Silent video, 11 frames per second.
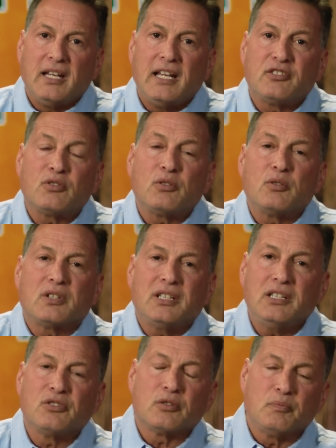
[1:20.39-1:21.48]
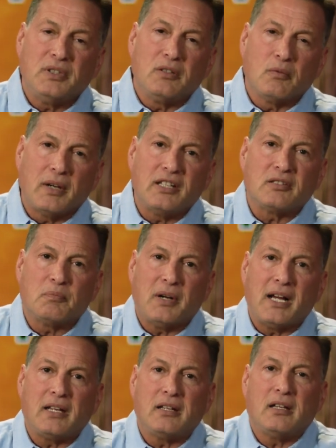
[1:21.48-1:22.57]
And so your kids are being raised
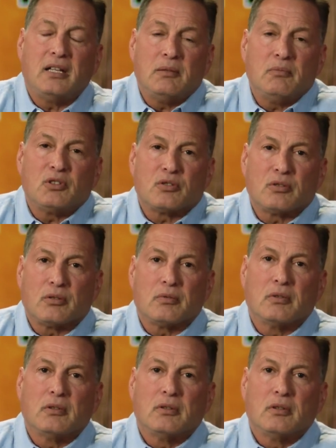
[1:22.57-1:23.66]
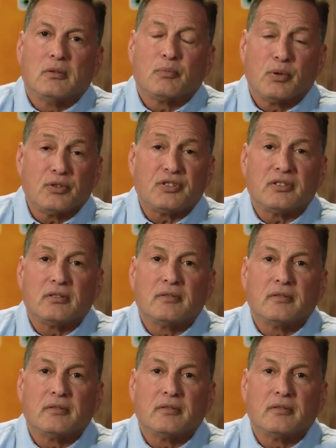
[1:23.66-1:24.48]
by an immature person